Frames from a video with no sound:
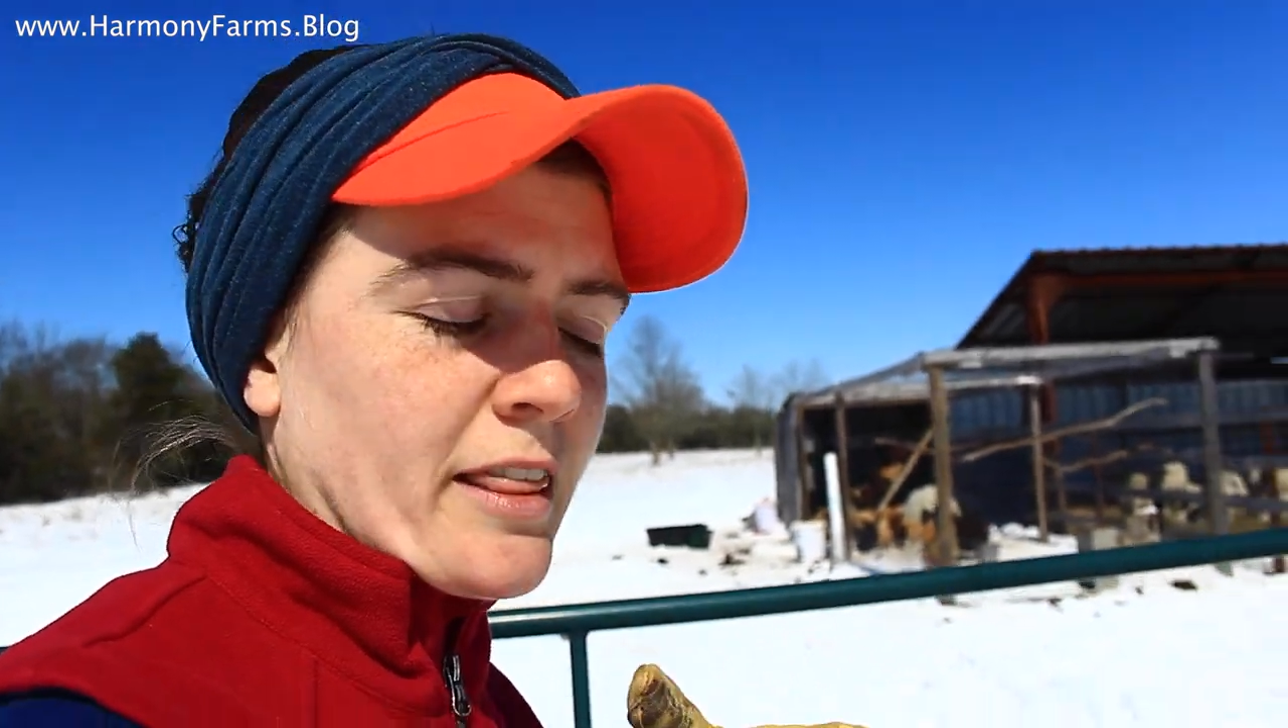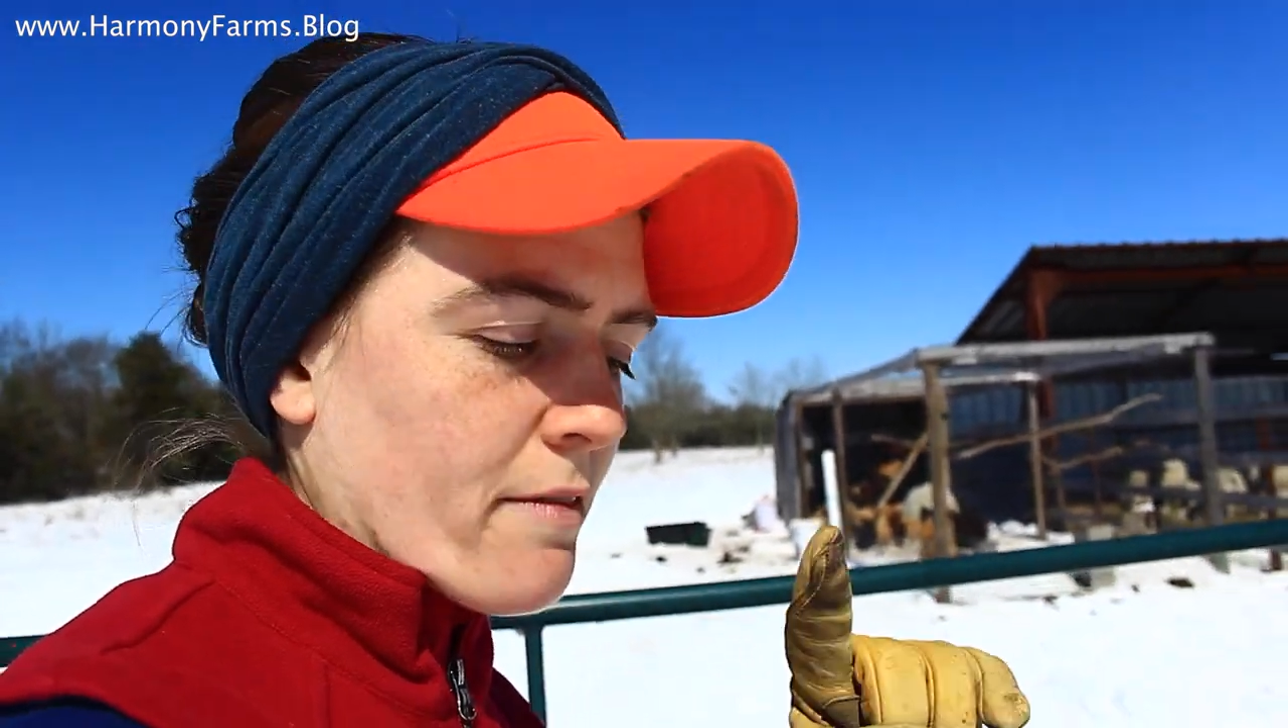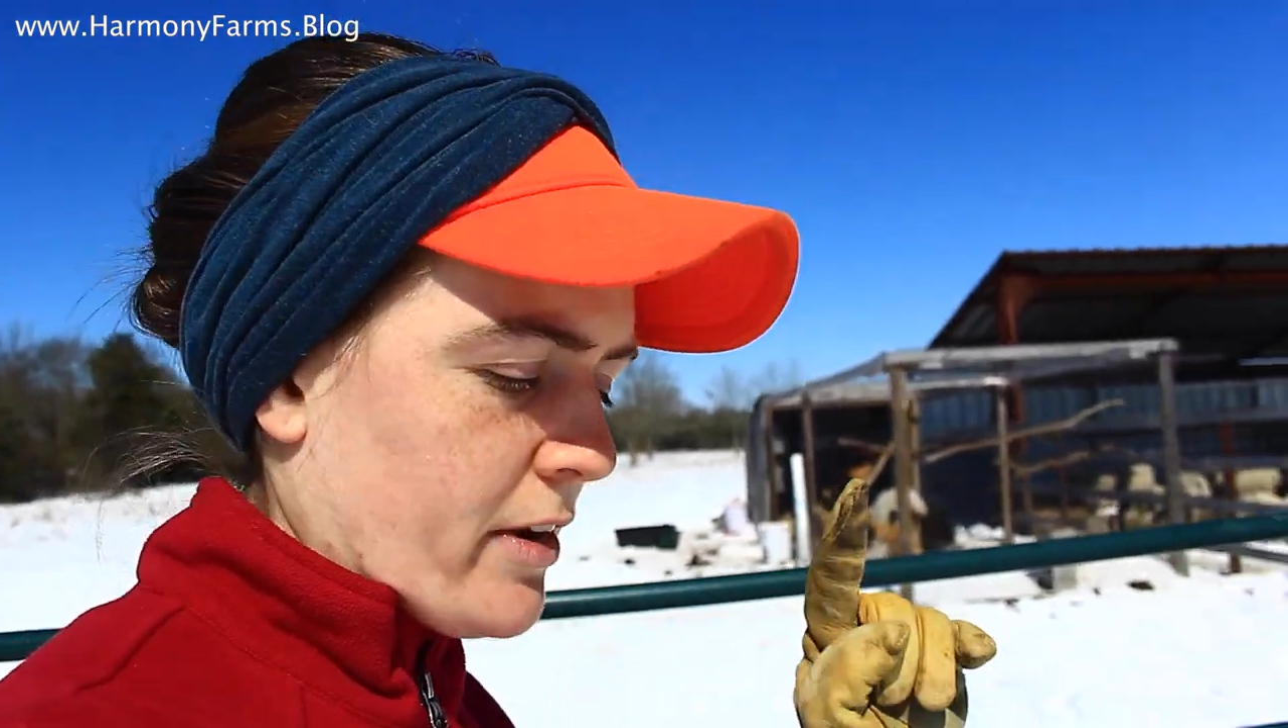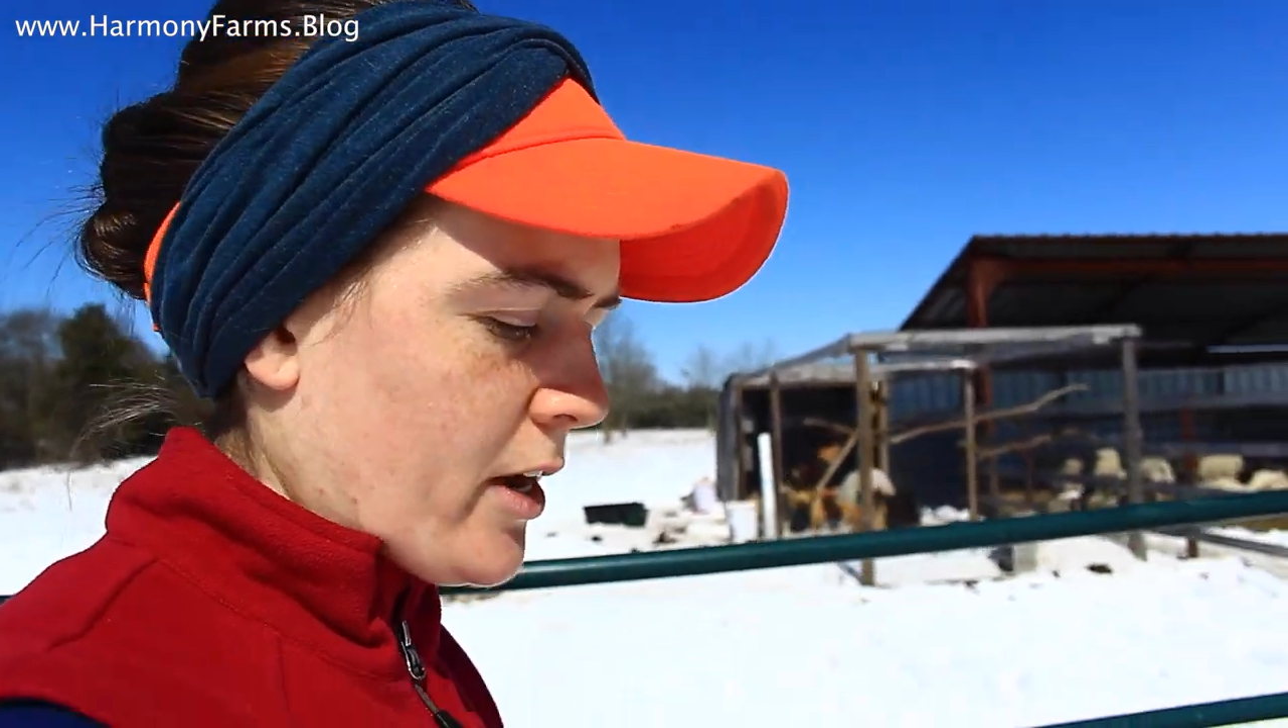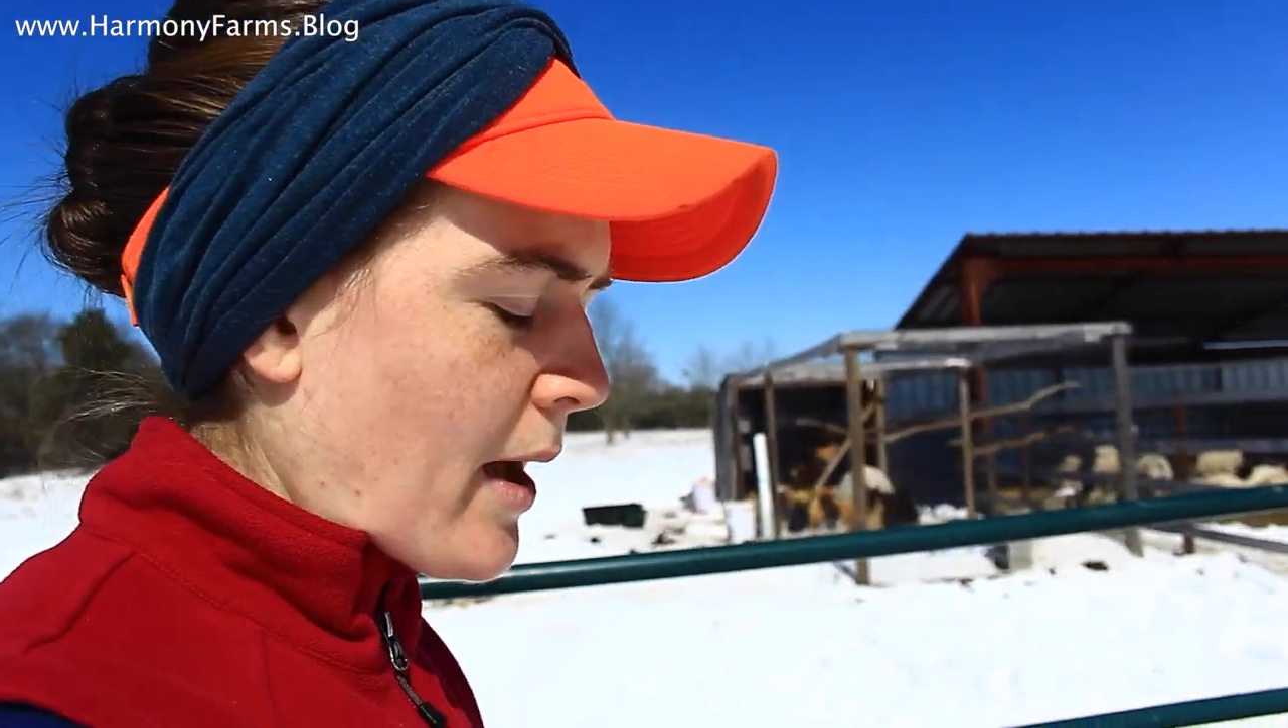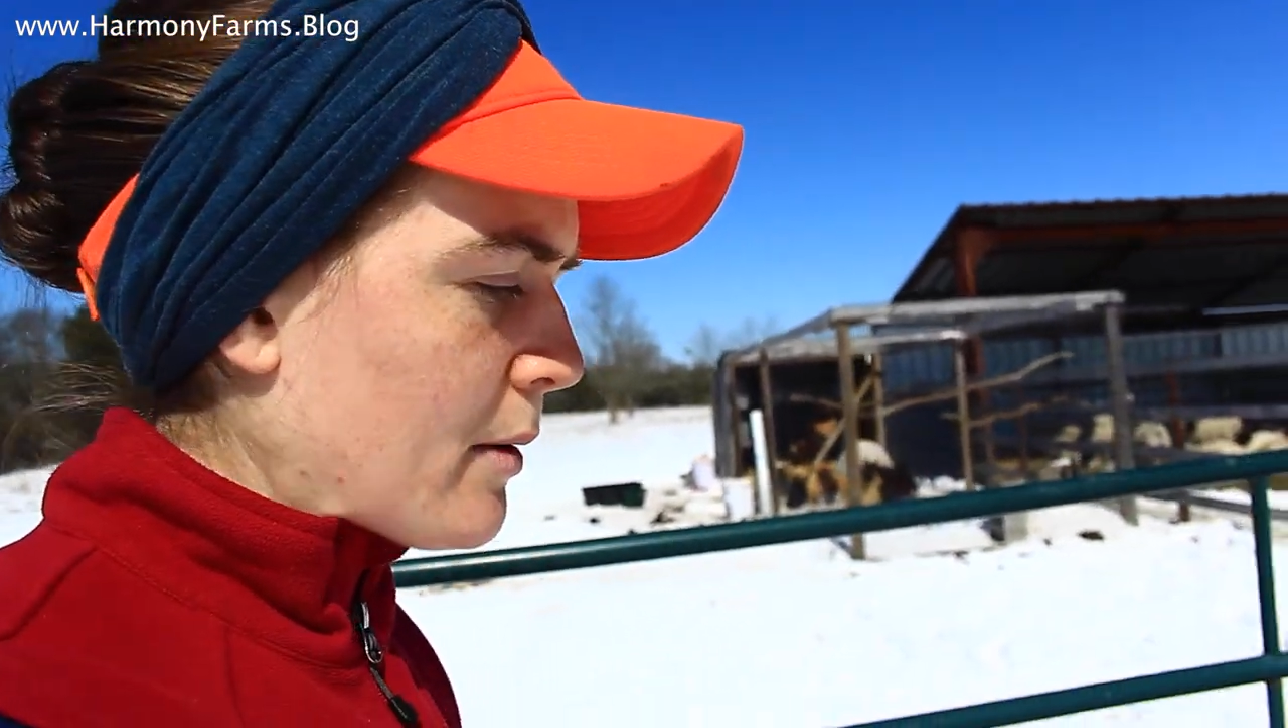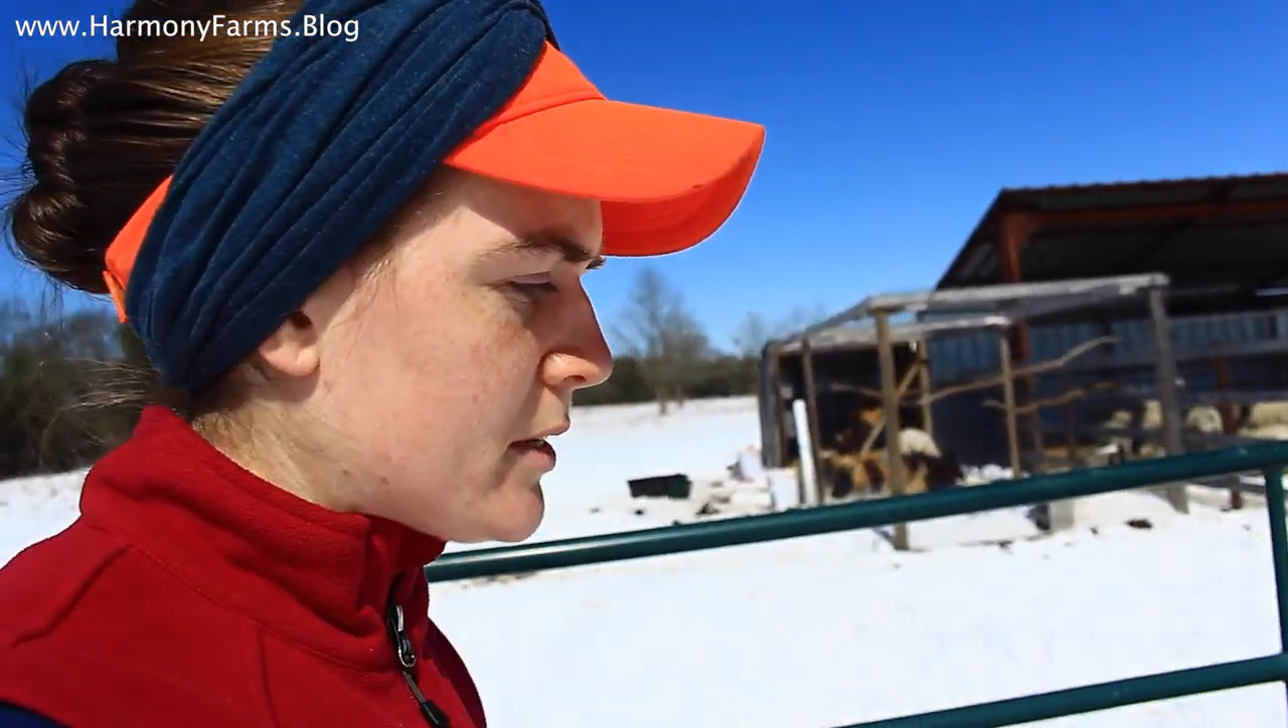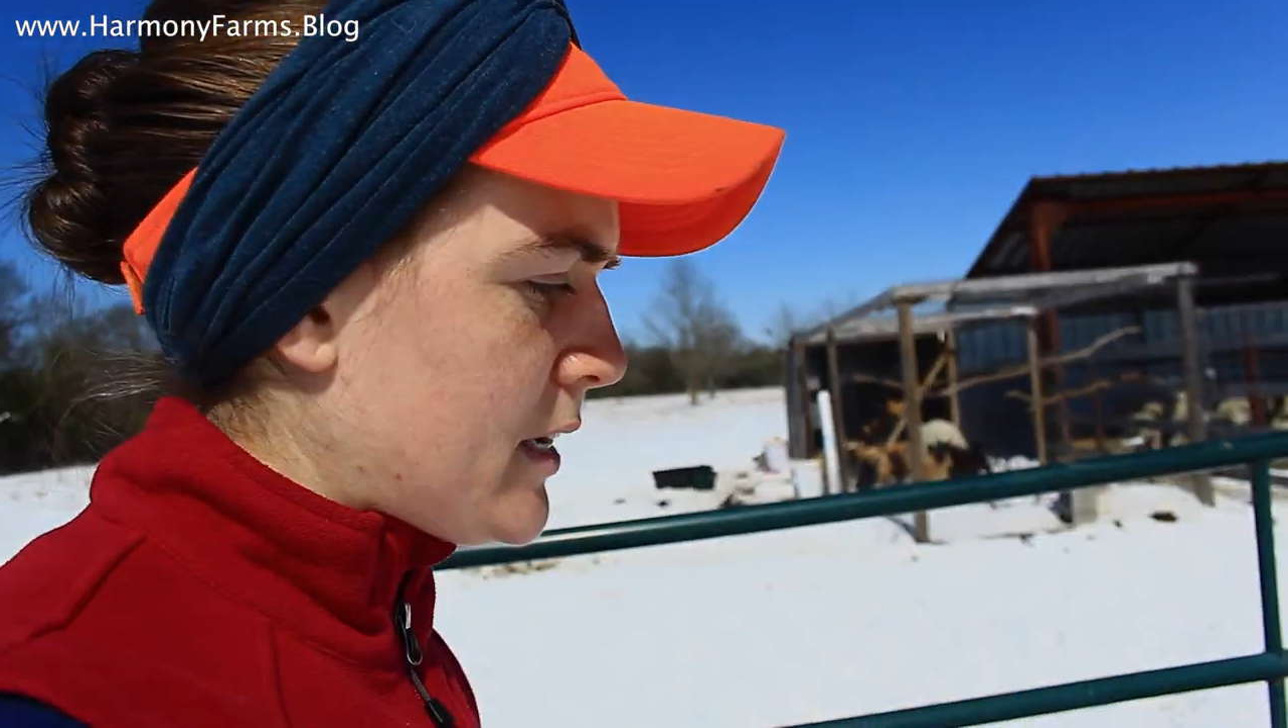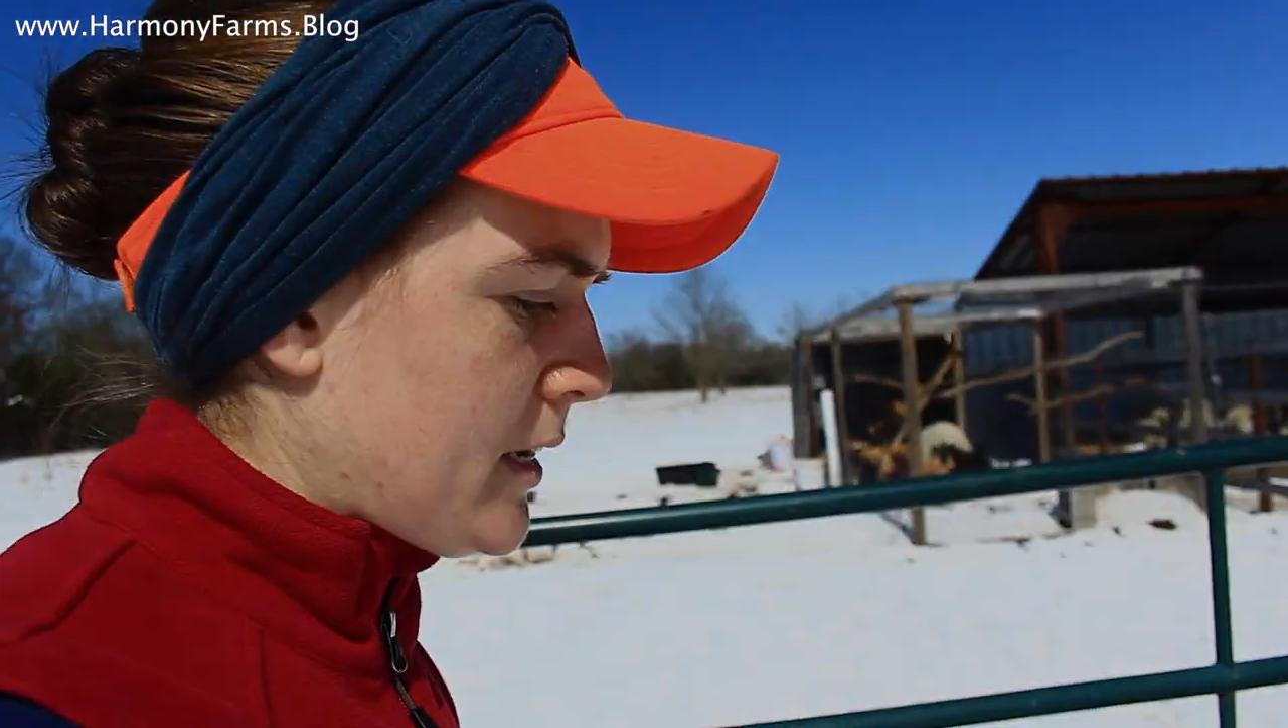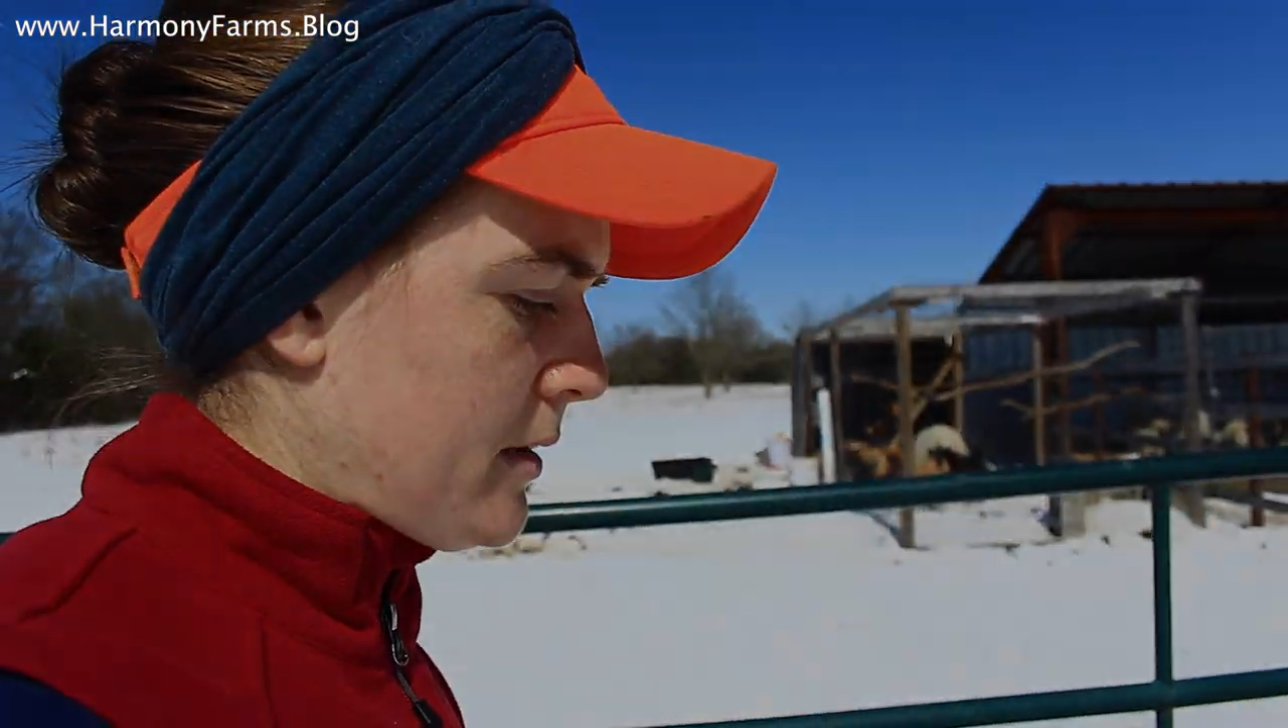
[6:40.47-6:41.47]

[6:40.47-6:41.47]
that video out.